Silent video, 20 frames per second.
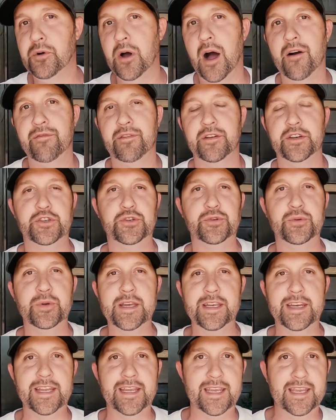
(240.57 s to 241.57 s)
off a
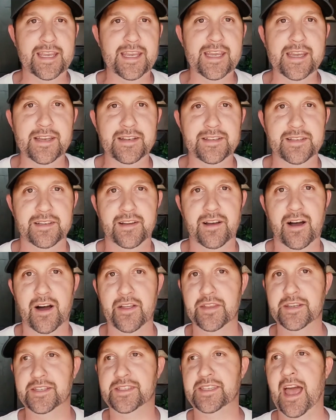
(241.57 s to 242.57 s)
tree to eat on
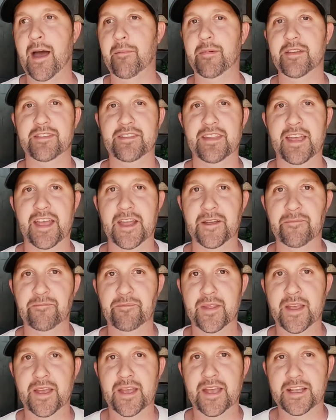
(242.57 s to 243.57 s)
the Sabbath day.
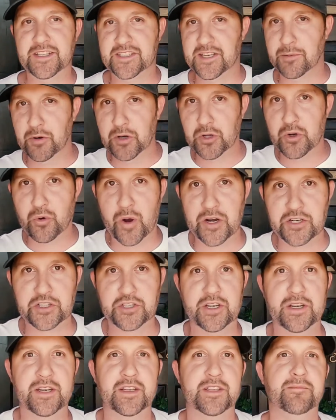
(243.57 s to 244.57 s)
And someone
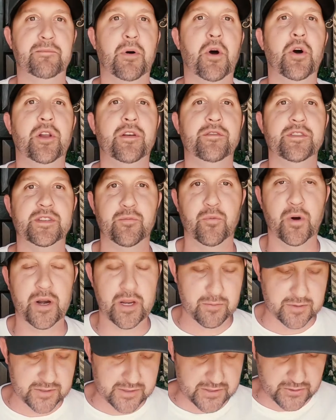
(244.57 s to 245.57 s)
questioned his motives and what he
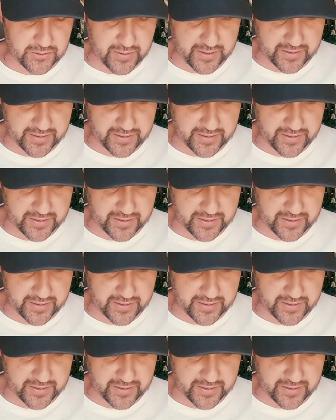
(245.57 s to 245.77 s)
was doing